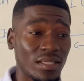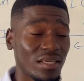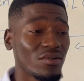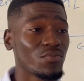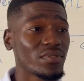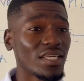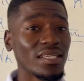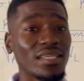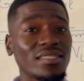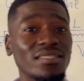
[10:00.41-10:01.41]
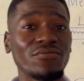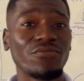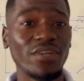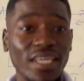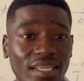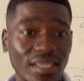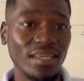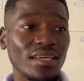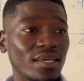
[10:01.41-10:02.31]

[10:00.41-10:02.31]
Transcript: It represents the different,